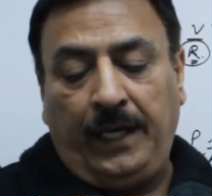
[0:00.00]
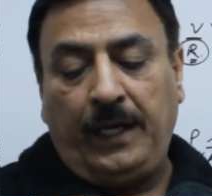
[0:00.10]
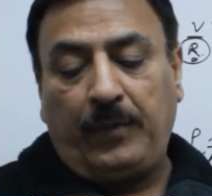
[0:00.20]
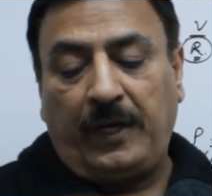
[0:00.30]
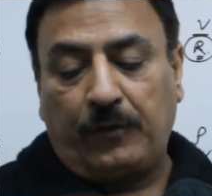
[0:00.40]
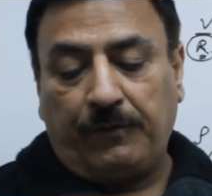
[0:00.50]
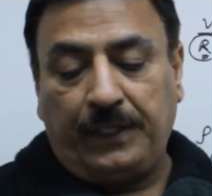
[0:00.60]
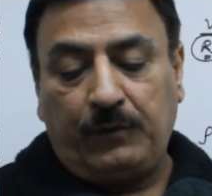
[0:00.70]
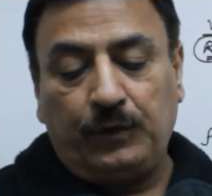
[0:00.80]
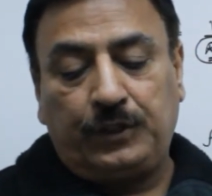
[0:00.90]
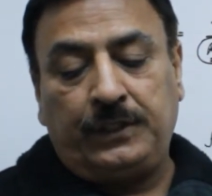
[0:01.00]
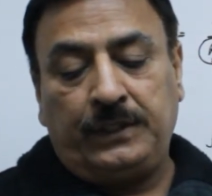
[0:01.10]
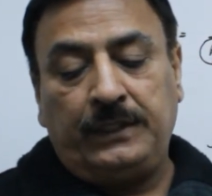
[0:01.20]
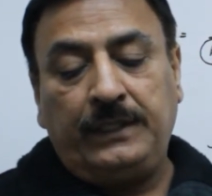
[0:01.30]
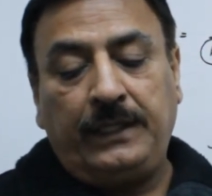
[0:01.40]
A part of the
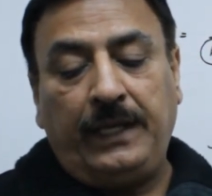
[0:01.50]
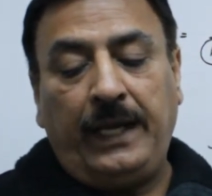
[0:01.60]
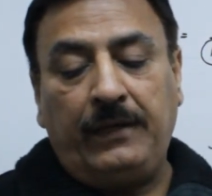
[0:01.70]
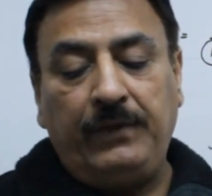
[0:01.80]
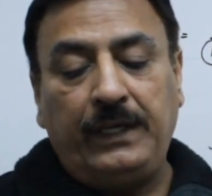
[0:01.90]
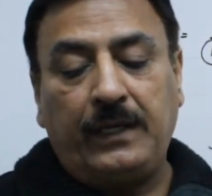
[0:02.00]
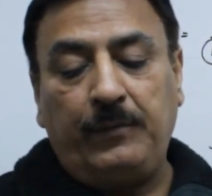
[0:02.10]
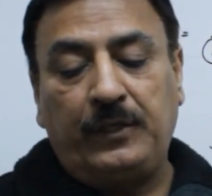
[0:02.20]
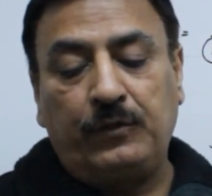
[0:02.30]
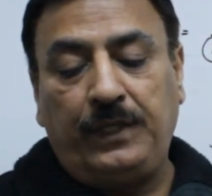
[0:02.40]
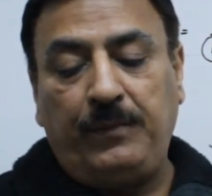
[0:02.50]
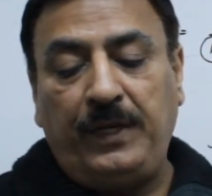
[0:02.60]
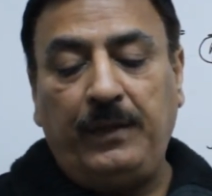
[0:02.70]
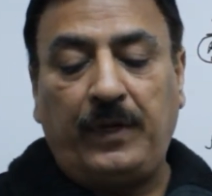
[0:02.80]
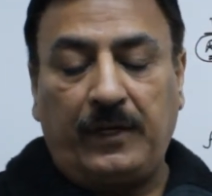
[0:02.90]
question, and we are coming to the
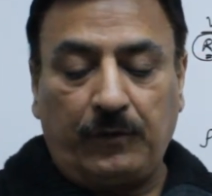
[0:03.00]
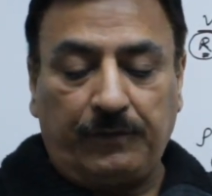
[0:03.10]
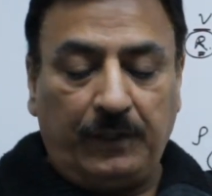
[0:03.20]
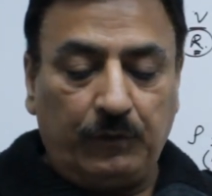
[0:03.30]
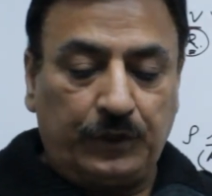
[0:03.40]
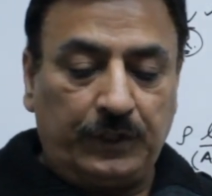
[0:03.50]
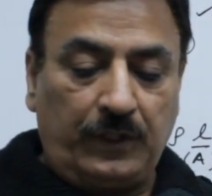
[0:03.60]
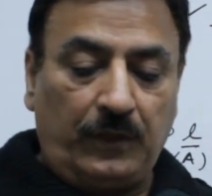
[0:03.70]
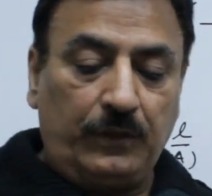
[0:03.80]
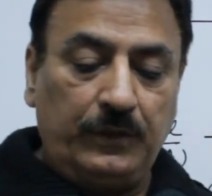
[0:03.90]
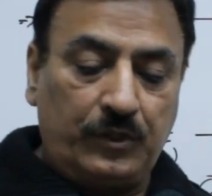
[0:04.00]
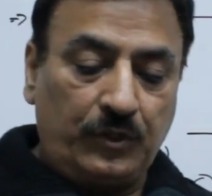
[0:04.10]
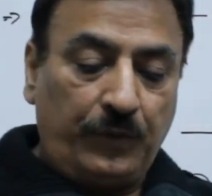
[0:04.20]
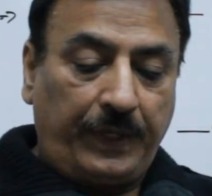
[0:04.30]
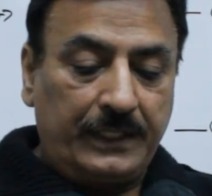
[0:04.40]
B part of the question now.
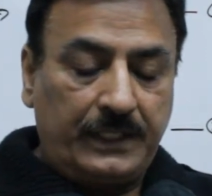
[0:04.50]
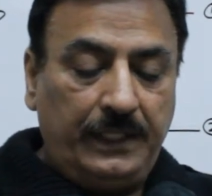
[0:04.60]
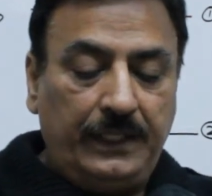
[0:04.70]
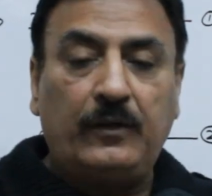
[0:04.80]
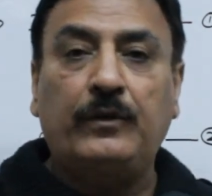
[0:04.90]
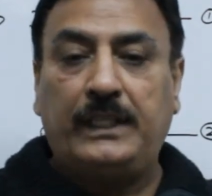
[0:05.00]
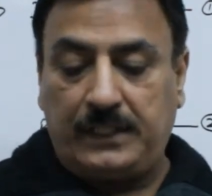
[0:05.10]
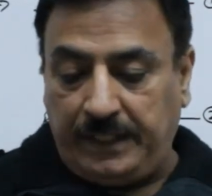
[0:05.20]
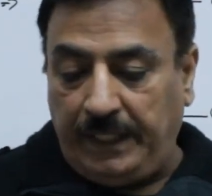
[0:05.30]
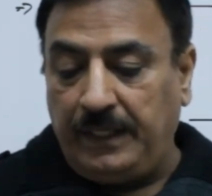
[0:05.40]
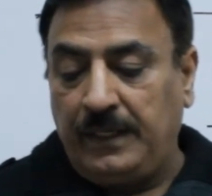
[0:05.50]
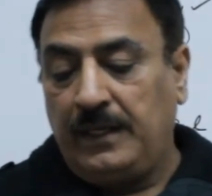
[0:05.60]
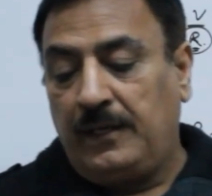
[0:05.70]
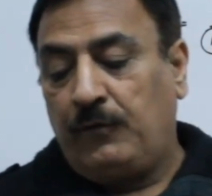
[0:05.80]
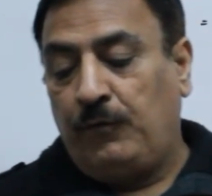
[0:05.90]
So you can see there on the screen
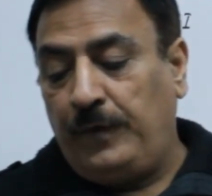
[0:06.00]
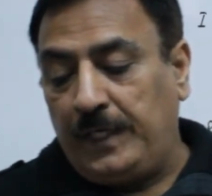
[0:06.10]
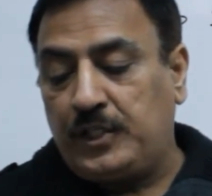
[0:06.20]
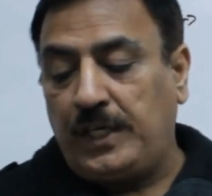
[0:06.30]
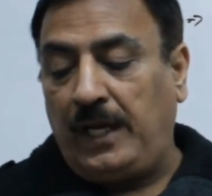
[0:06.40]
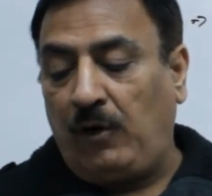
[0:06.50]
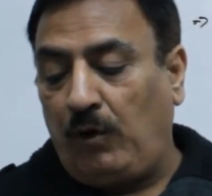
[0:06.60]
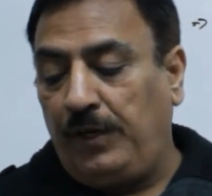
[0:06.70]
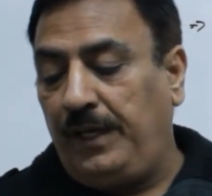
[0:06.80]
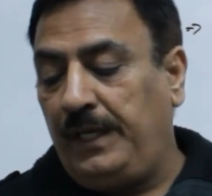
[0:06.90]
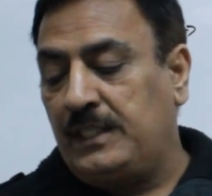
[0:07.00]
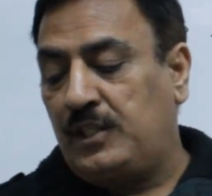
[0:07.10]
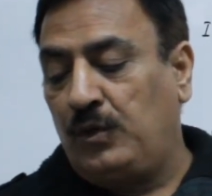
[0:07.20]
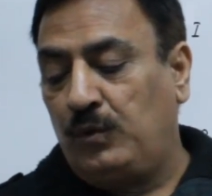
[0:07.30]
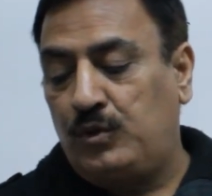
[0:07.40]
which alloy
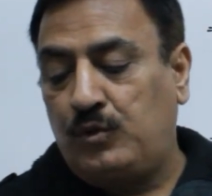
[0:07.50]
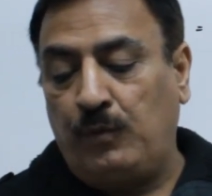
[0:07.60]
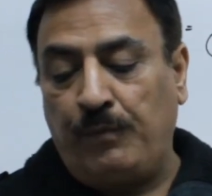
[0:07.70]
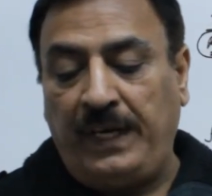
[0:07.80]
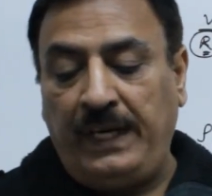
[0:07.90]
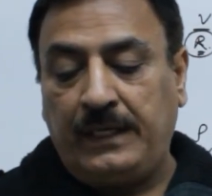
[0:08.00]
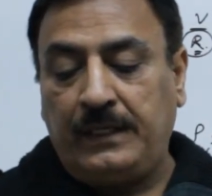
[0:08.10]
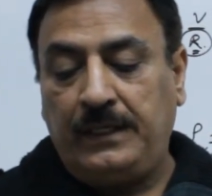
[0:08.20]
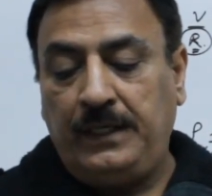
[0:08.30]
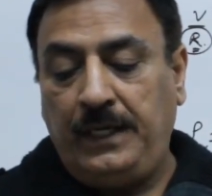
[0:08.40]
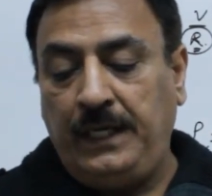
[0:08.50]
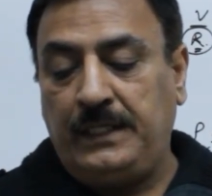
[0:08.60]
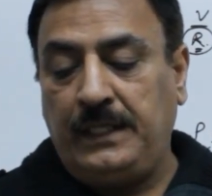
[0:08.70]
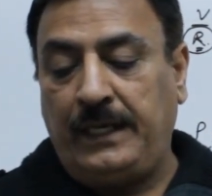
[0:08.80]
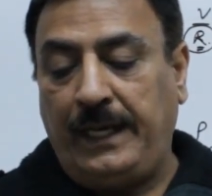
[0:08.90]
is used to make
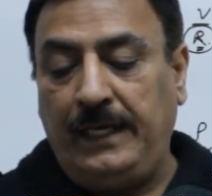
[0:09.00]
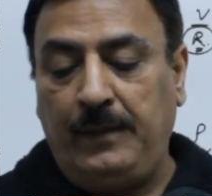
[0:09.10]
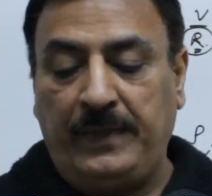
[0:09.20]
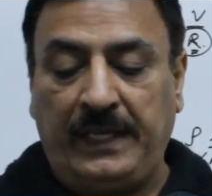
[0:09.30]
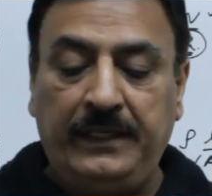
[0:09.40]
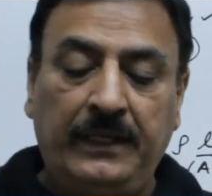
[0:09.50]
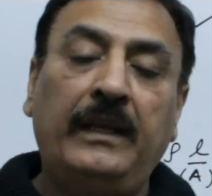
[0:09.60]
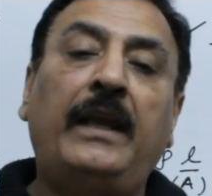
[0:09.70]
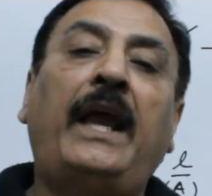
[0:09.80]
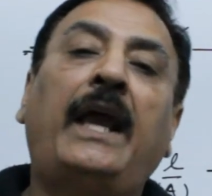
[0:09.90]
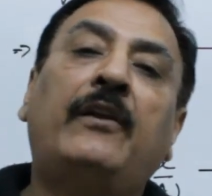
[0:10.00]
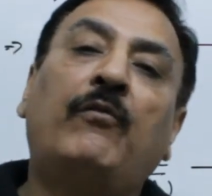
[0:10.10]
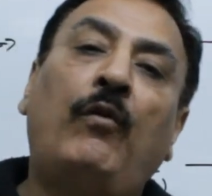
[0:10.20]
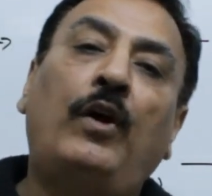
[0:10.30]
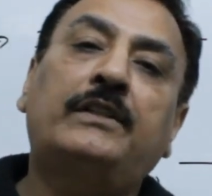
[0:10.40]
heating element
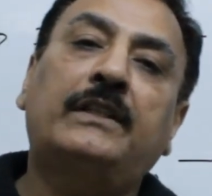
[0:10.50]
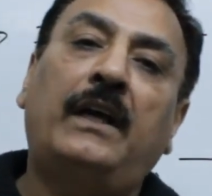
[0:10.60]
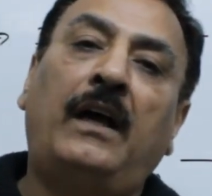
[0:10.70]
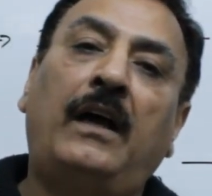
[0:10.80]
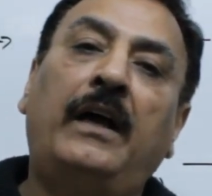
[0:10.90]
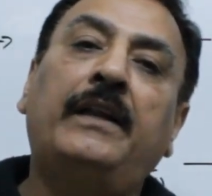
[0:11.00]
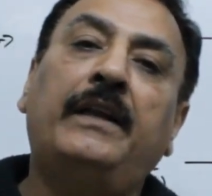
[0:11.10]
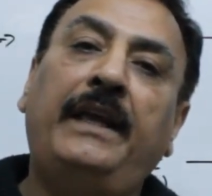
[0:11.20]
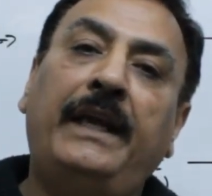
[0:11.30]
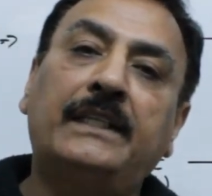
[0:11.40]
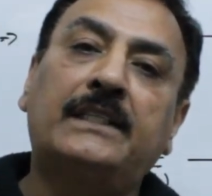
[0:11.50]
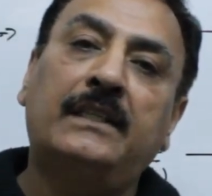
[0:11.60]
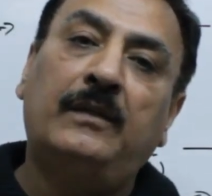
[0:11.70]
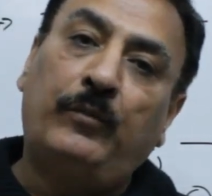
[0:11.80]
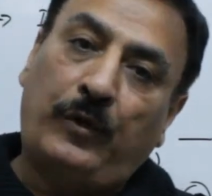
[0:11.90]
and what are
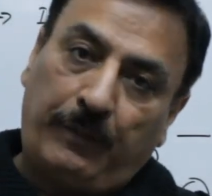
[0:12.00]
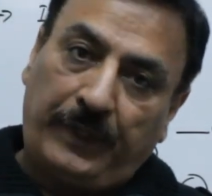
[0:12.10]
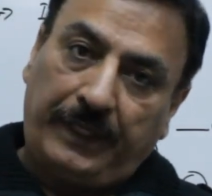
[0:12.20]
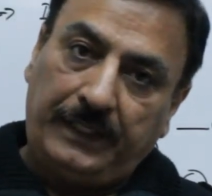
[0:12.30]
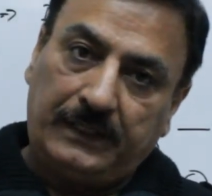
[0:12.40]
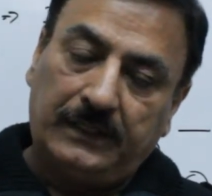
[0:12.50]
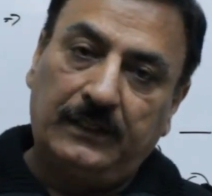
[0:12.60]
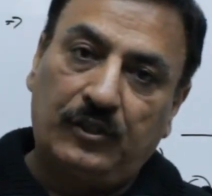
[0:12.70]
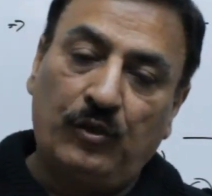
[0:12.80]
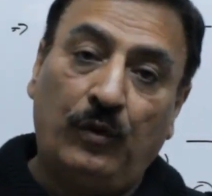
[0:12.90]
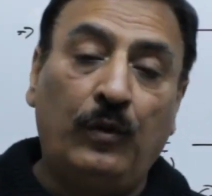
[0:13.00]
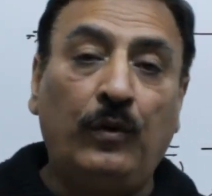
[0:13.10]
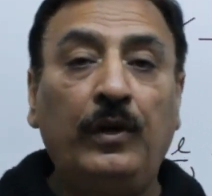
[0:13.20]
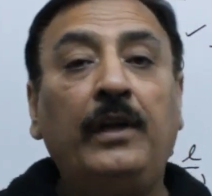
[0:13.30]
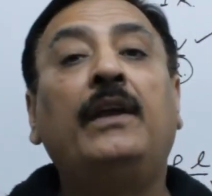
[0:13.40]
its properties.
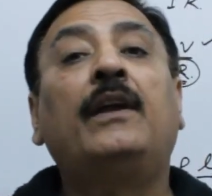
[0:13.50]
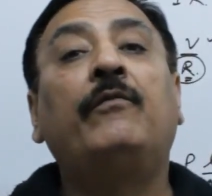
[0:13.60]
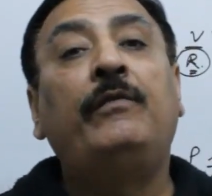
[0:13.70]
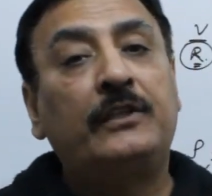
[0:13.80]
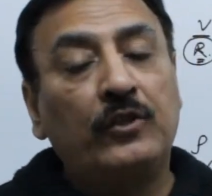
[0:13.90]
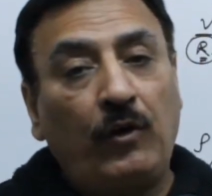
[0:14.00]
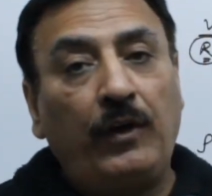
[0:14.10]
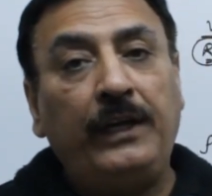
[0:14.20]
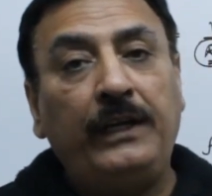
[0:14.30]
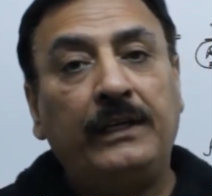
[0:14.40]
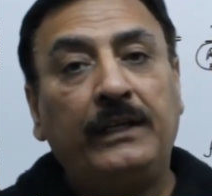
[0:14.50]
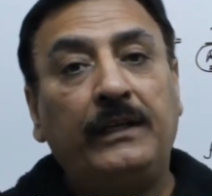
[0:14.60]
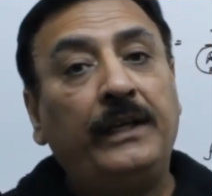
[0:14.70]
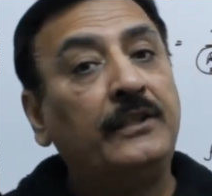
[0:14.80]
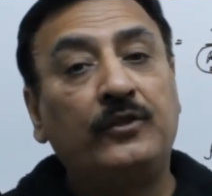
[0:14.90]
So which alloy
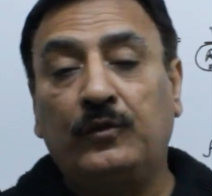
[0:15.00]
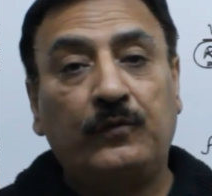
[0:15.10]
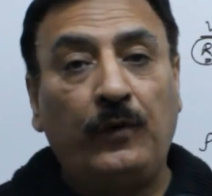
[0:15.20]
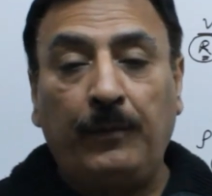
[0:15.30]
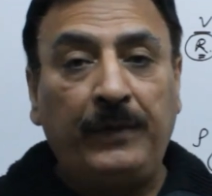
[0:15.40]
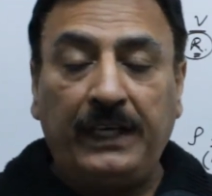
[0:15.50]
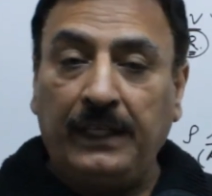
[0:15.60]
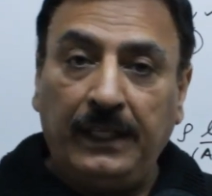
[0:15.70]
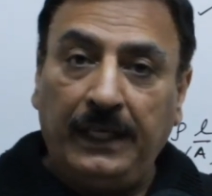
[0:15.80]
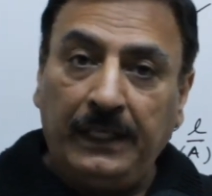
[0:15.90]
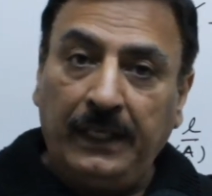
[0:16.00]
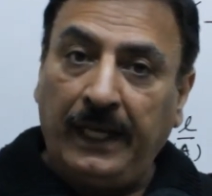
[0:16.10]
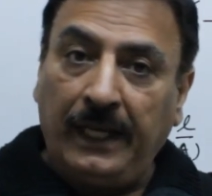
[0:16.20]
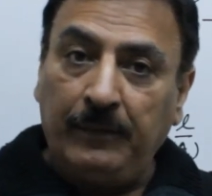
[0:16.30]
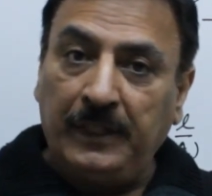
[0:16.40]
is used for making the
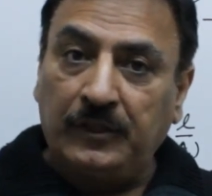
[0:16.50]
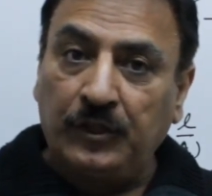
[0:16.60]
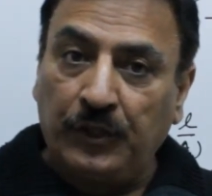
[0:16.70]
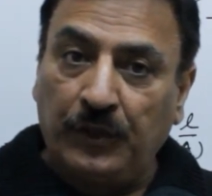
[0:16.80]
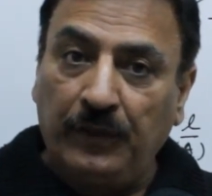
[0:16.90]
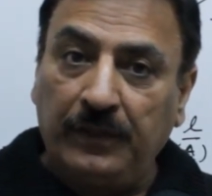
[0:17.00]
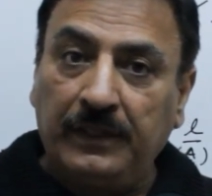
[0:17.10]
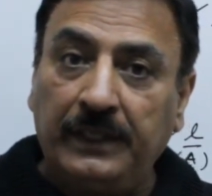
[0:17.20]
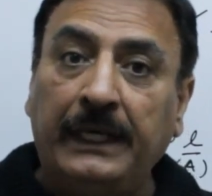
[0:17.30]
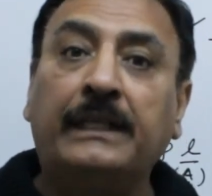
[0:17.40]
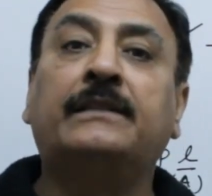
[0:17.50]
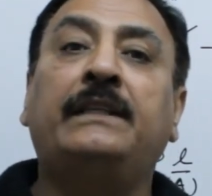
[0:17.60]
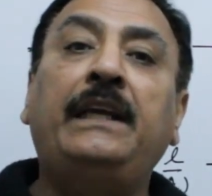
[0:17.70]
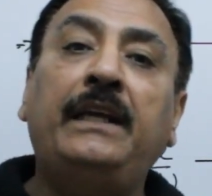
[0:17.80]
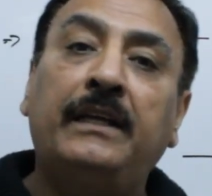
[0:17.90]
heating elements? Do you know? It is
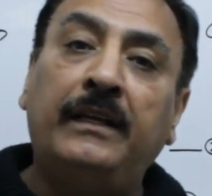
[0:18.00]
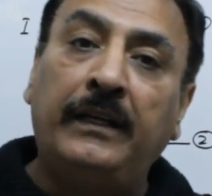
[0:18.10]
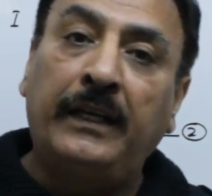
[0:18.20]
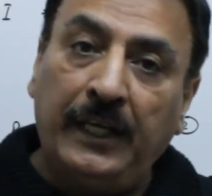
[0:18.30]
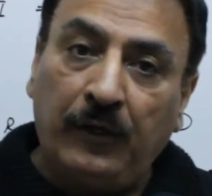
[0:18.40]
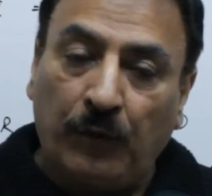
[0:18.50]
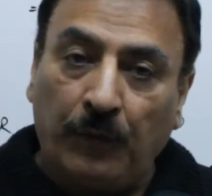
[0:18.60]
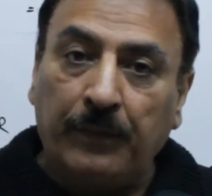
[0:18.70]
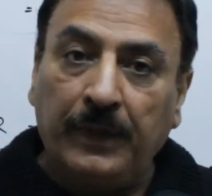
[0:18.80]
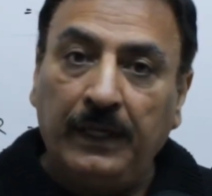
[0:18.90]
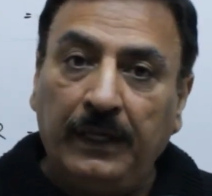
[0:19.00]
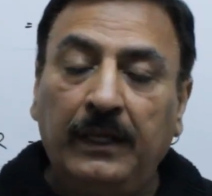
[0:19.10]
the nichrome.